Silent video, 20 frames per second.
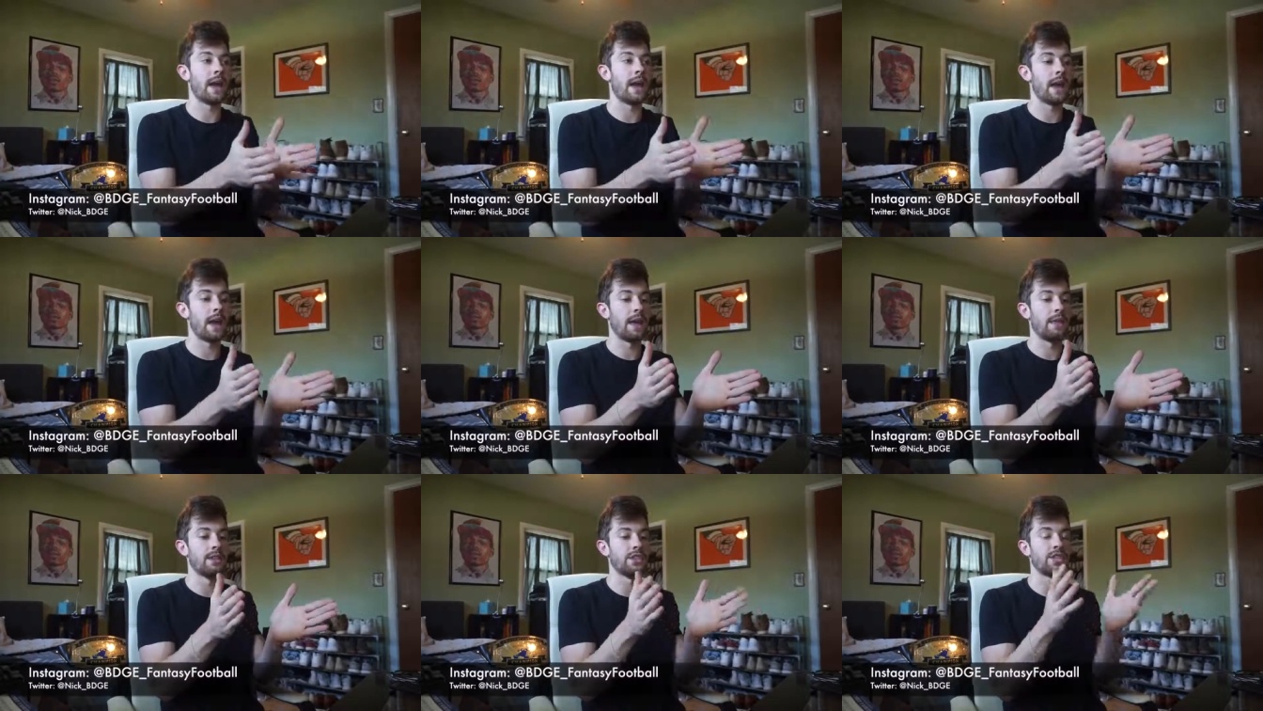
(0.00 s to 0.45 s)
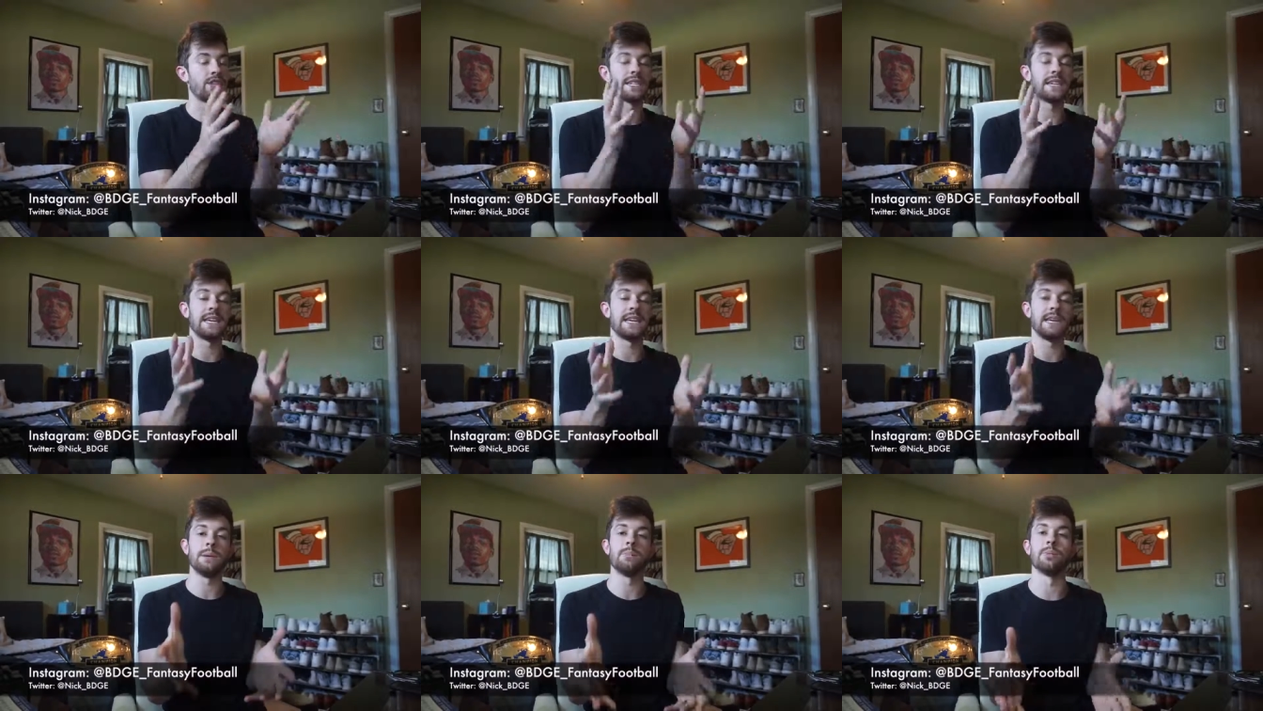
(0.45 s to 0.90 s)
and this is
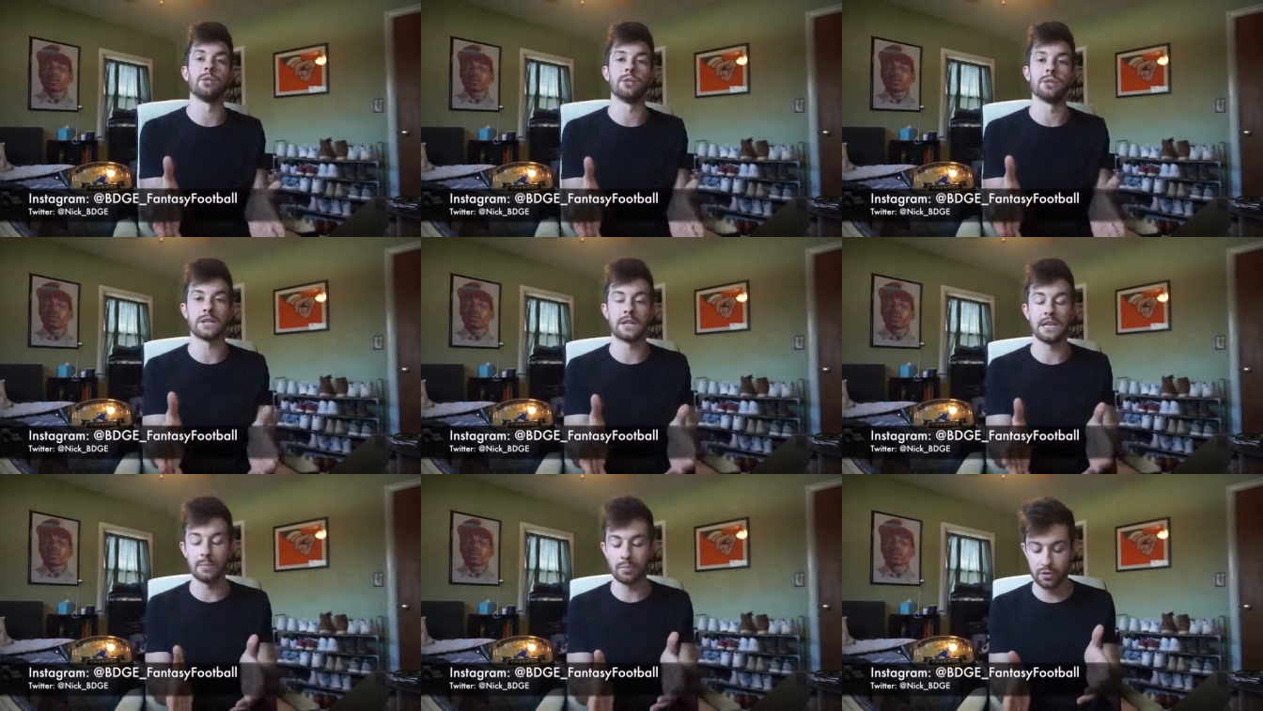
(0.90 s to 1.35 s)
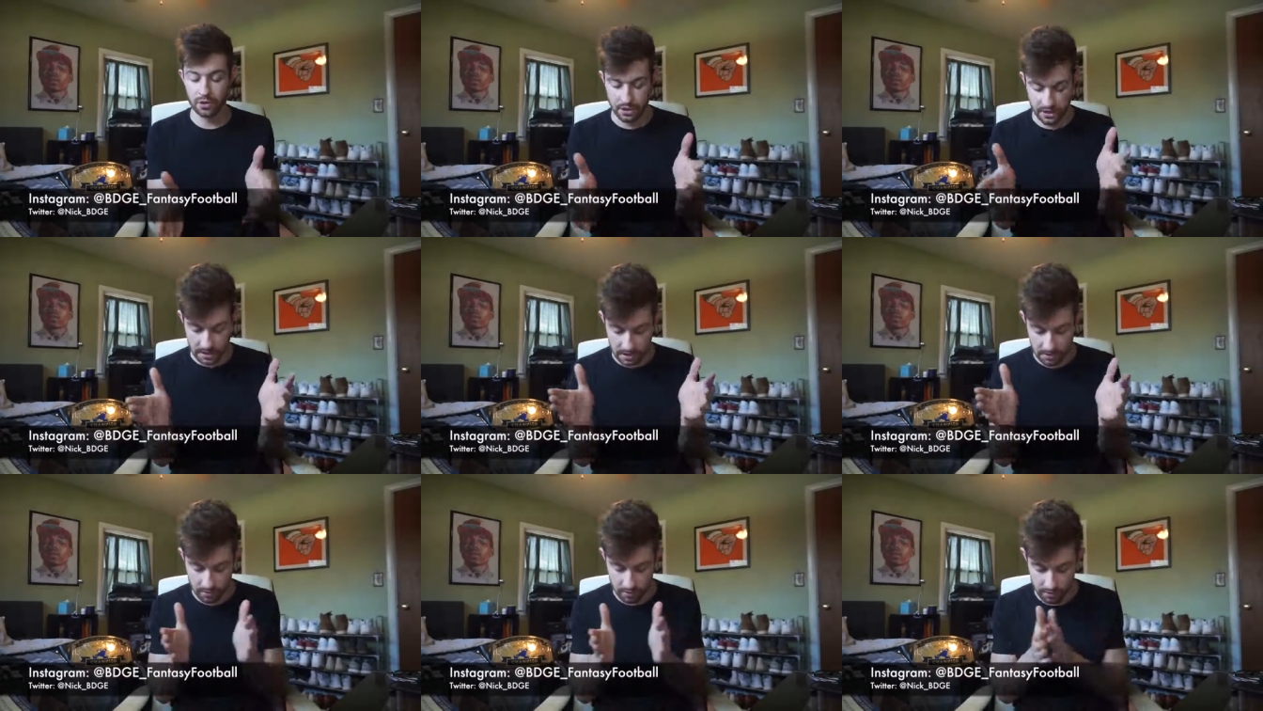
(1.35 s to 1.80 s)
keepers.
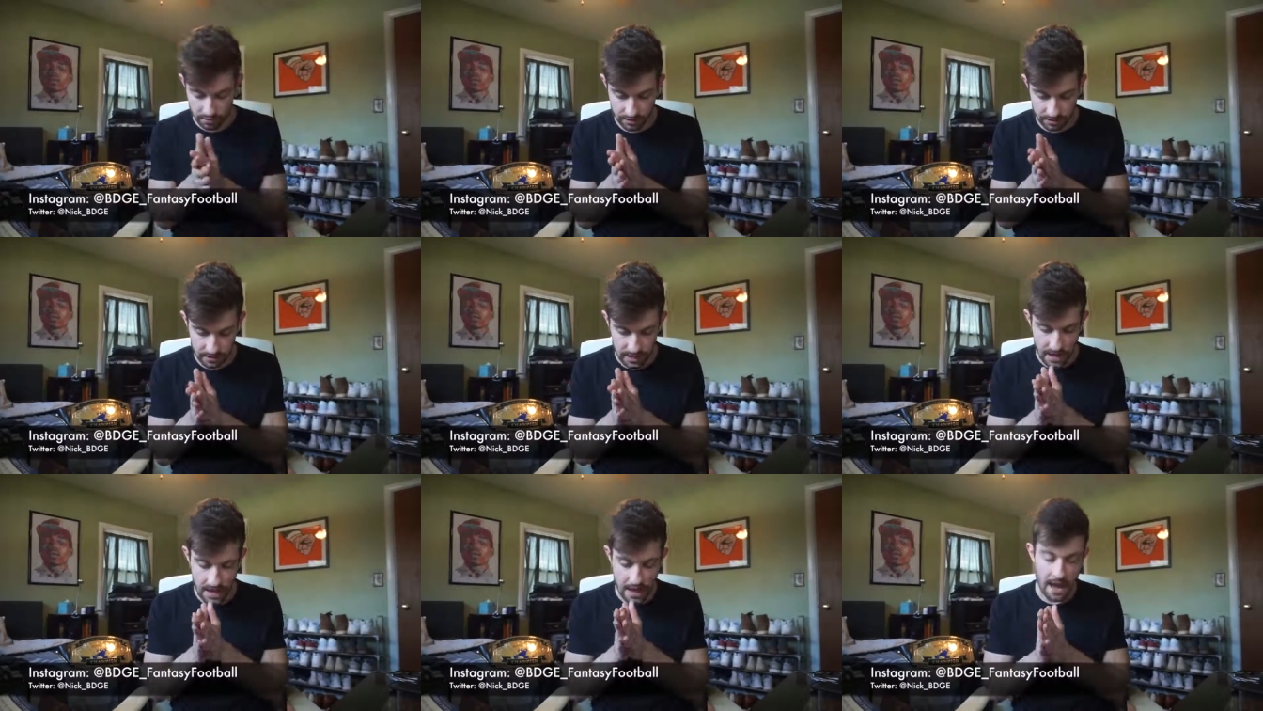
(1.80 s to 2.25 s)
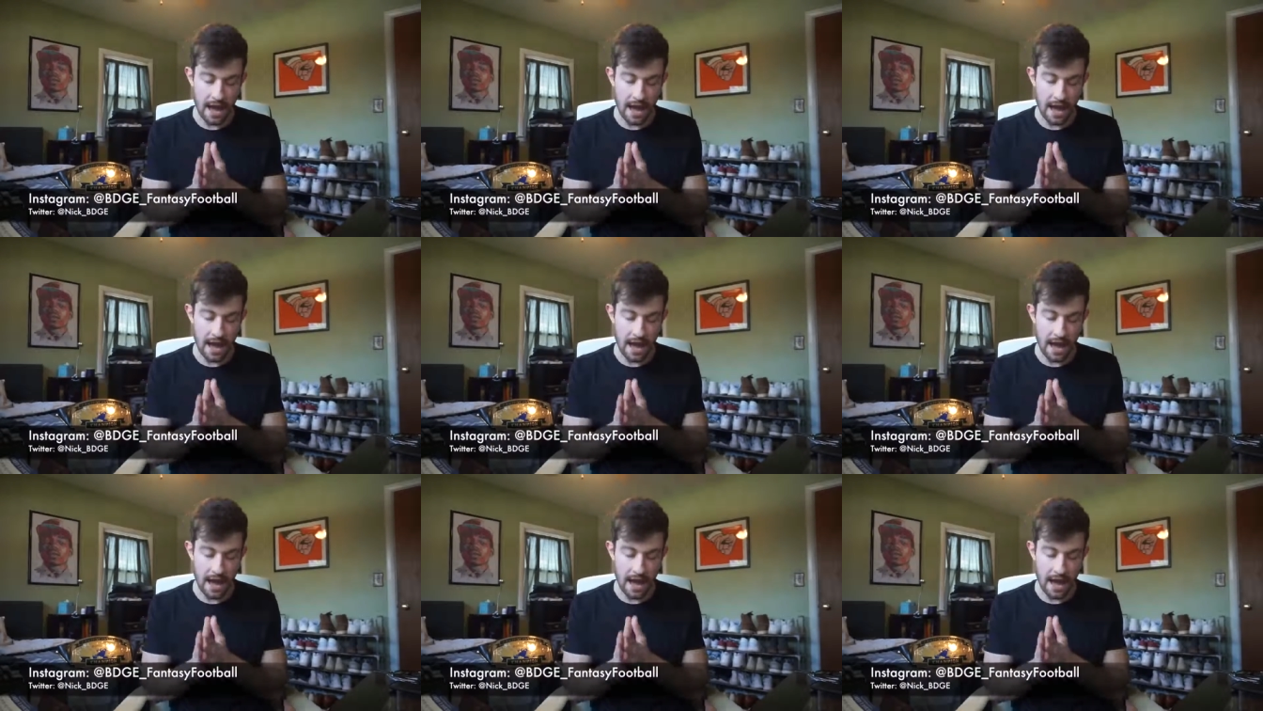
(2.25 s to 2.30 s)
Keepers.